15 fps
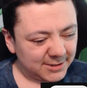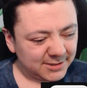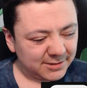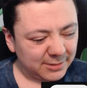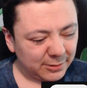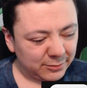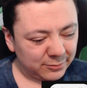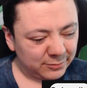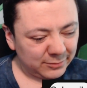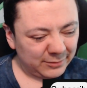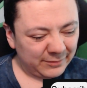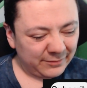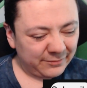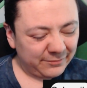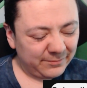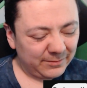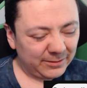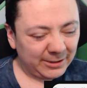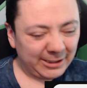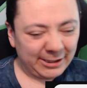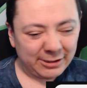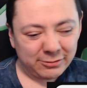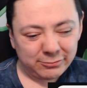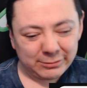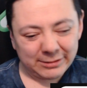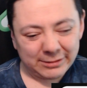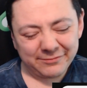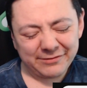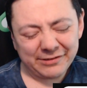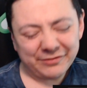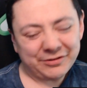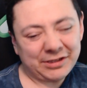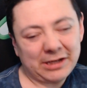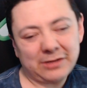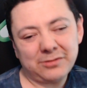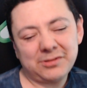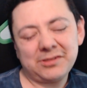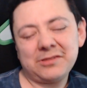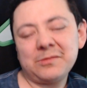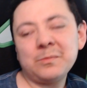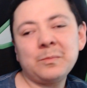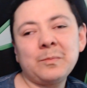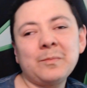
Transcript: So, Leo with the fifth house,